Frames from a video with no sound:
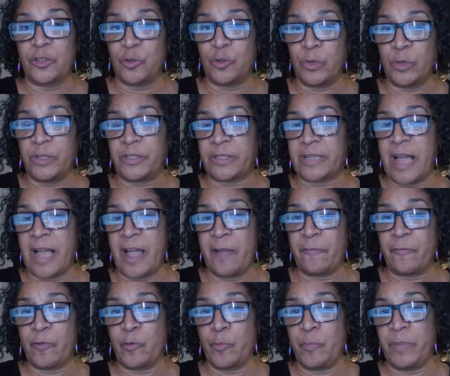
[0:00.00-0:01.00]
So it's
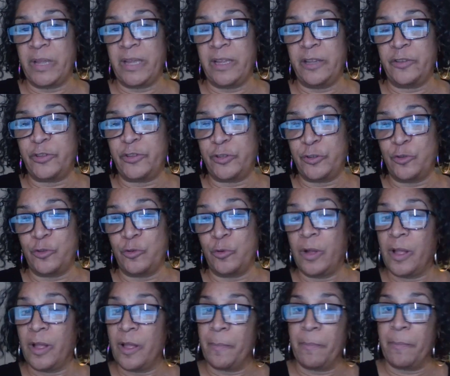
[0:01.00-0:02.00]
time for me
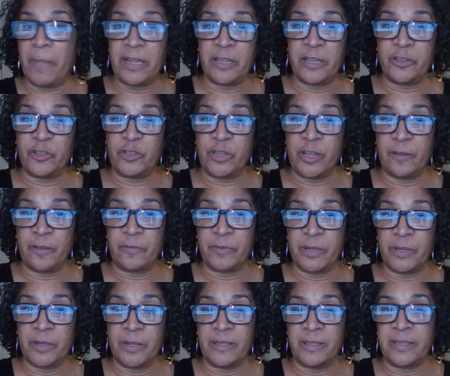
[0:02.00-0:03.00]
to make a
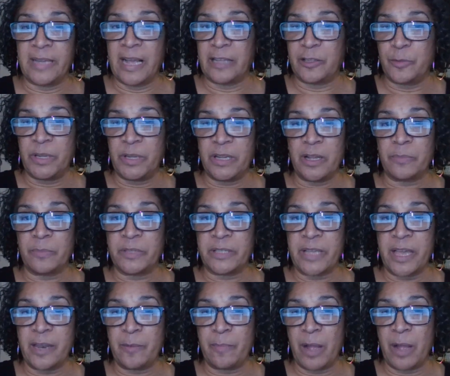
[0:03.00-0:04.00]
shift, not to become
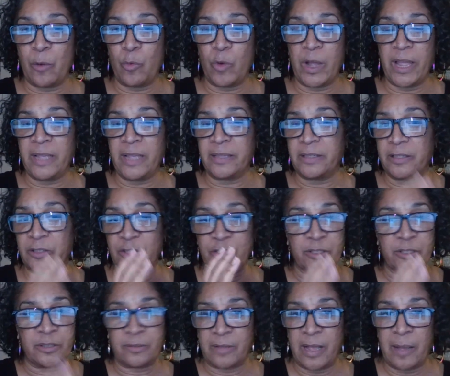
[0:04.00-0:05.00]
set in my ways and
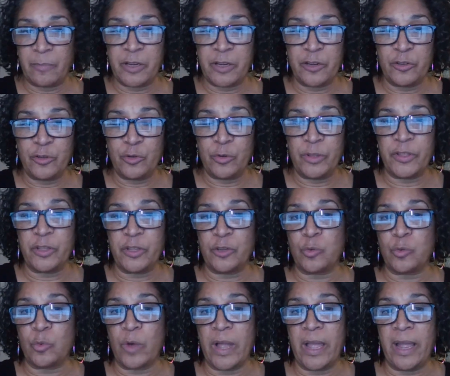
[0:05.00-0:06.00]
just, I'm going to do it
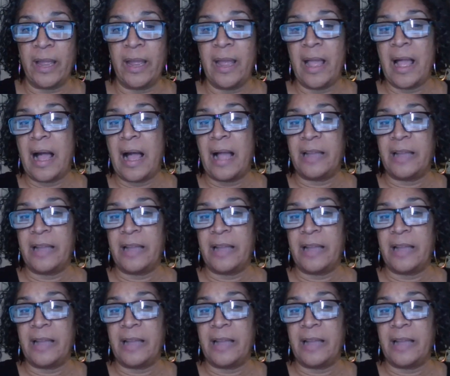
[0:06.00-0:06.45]
this way.